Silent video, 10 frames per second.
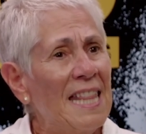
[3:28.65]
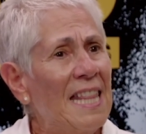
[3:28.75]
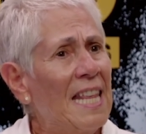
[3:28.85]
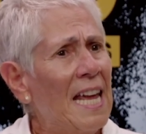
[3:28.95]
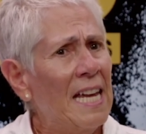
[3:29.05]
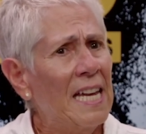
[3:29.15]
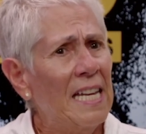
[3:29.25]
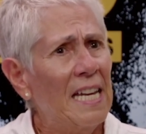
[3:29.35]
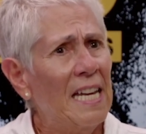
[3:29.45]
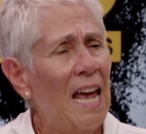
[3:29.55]
than
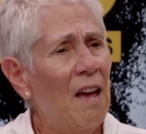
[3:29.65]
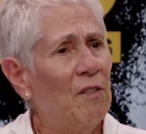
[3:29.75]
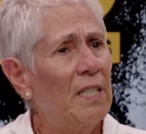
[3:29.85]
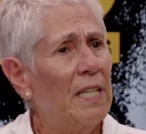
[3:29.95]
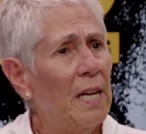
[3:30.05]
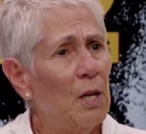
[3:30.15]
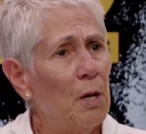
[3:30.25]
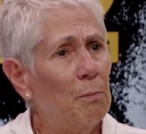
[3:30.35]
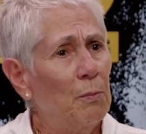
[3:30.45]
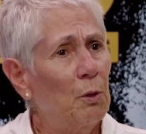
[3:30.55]
having to get
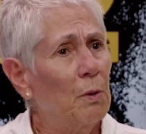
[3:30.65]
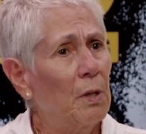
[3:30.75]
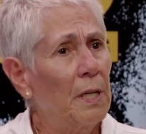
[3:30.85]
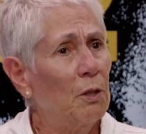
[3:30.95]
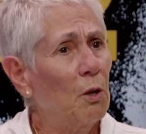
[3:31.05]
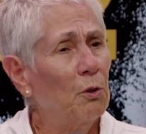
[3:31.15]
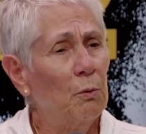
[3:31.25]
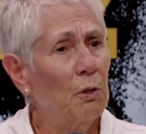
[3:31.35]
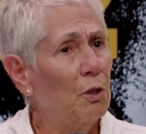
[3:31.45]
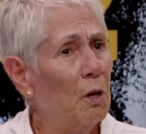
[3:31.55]
up to and go to
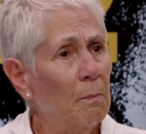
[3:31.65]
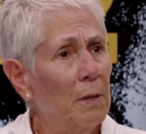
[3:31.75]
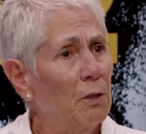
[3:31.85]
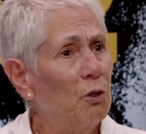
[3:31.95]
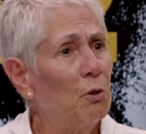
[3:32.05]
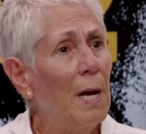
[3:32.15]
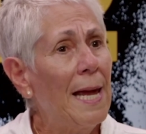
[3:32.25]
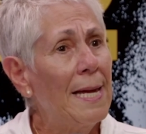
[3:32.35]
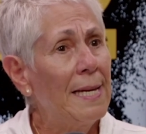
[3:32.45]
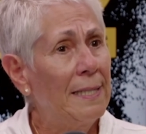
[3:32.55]
a job that you
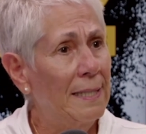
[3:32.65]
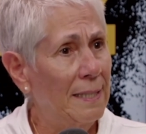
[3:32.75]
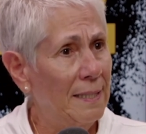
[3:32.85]
hate.